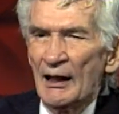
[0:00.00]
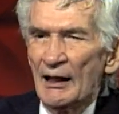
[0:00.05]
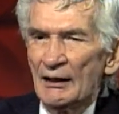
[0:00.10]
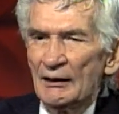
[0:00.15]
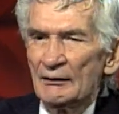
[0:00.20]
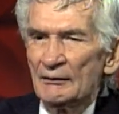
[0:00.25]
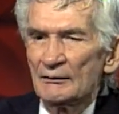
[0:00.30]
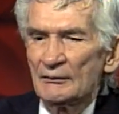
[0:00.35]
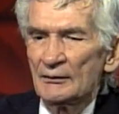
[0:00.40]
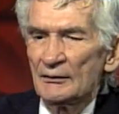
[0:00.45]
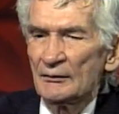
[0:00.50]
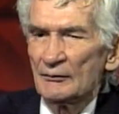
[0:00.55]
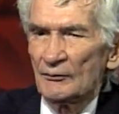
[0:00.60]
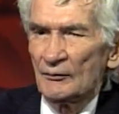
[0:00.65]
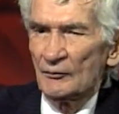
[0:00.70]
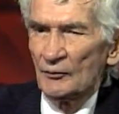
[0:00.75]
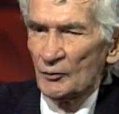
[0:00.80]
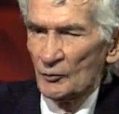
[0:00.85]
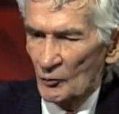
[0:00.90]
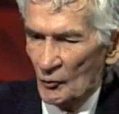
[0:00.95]
And
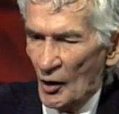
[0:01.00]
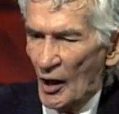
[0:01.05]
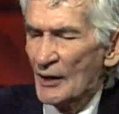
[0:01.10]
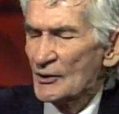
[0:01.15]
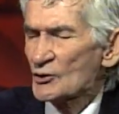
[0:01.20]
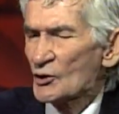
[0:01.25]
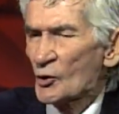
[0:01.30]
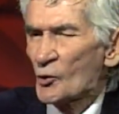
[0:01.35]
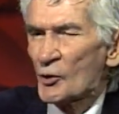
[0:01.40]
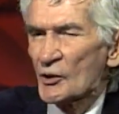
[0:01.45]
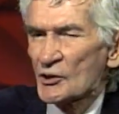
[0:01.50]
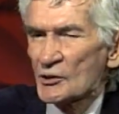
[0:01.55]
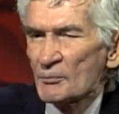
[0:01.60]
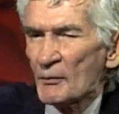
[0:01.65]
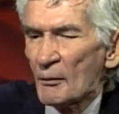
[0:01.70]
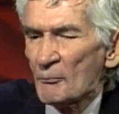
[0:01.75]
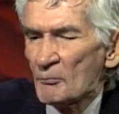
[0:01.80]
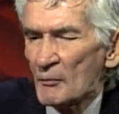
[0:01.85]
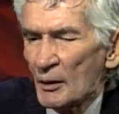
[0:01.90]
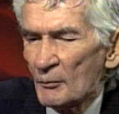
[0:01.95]
we asked a
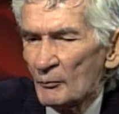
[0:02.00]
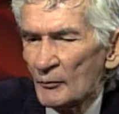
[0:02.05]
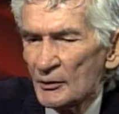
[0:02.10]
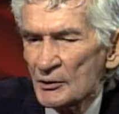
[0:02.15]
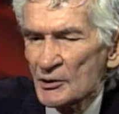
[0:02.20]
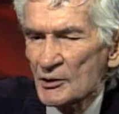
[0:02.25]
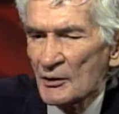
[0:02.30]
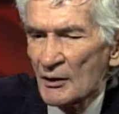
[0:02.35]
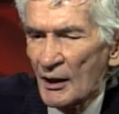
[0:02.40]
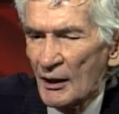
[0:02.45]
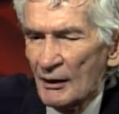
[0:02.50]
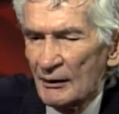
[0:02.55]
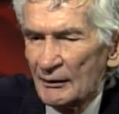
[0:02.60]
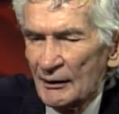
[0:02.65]
question about memories.